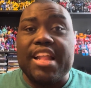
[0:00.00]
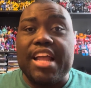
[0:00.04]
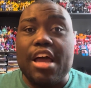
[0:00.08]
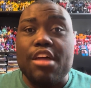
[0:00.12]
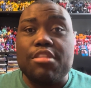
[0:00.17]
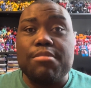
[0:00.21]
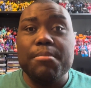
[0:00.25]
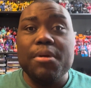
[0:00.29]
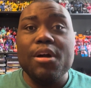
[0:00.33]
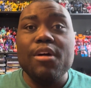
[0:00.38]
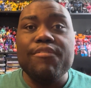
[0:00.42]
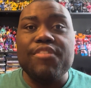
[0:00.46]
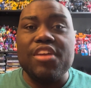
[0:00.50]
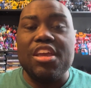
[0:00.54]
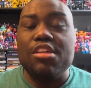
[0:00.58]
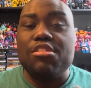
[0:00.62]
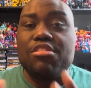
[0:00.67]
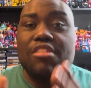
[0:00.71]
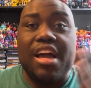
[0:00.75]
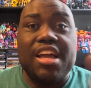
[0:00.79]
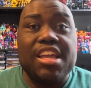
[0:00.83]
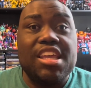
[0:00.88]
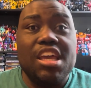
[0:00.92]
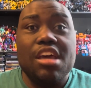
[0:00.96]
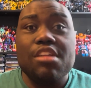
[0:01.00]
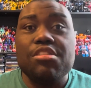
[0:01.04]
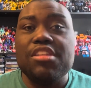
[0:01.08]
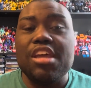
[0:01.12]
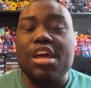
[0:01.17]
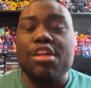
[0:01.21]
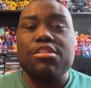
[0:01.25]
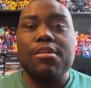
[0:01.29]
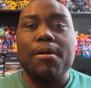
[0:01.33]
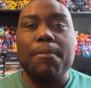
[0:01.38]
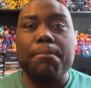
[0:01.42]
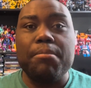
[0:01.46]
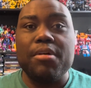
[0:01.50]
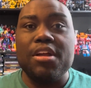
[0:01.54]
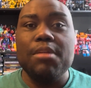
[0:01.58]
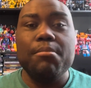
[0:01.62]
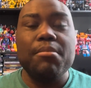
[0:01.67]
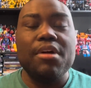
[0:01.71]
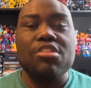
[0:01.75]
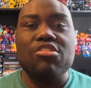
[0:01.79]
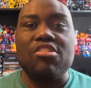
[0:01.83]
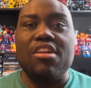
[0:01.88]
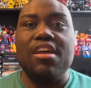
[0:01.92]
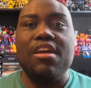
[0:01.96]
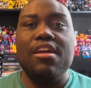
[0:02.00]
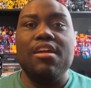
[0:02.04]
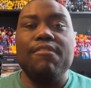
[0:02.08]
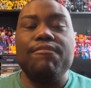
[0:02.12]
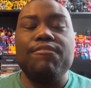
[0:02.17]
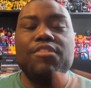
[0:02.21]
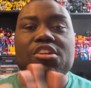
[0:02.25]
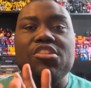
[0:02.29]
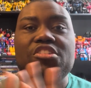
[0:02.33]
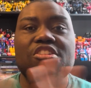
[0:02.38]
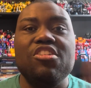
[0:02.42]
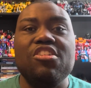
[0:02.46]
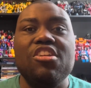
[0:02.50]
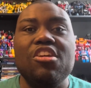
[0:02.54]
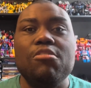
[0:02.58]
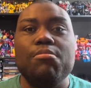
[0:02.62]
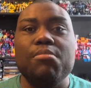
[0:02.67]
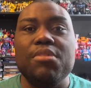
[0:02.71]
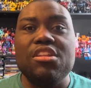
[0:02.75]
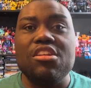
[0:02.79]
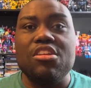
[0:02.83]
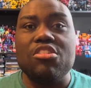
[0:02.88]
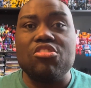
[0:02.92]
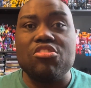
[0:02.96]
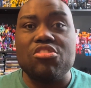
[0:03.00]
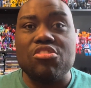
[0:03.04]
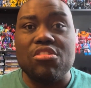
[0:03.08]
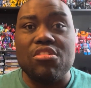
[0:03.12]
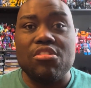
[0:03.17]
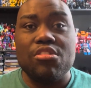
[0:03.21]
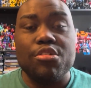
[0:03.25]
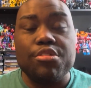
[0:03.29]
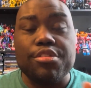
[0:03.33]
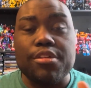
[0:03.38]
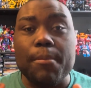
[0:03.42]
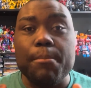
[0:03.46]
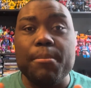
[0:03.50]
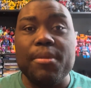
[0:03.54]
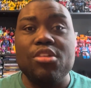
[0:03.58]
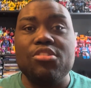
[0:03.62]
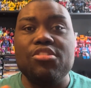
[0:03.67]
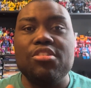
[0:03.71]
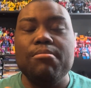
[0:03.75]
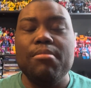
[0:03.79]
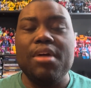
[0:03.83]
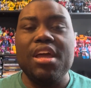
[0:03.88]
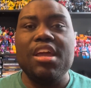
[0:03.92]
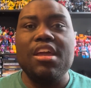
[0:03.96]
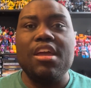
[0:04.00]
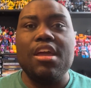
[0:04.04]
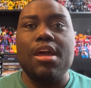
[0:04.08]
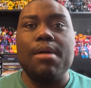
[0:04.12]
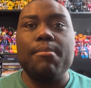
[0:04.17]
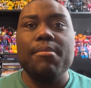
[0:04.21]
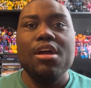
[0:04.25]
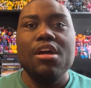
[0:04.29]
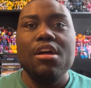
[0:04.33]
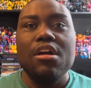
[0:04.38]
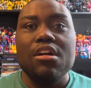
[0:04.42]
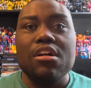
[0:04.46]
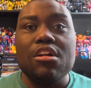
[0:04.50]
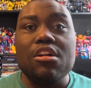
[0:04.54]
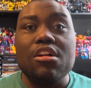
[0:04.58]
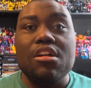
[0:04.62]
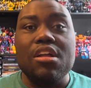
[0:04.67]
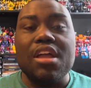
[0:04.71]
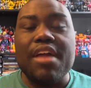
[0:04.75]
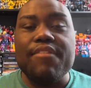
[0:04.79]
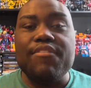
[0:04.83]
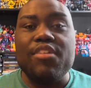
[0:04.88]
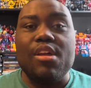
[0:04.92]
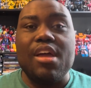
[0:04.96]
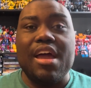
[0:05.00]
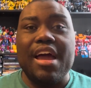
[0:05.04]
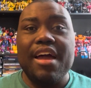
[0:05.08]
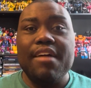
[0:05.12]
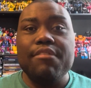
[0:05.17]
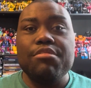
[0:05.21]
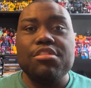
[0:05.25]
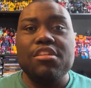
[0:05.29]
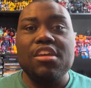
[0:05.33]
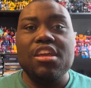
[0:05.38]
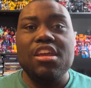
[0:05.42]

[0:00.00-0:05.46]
movie. So I guess that's pretty much it for Teenage Mutant Ninja Turtles Mutant Mayhem. If you have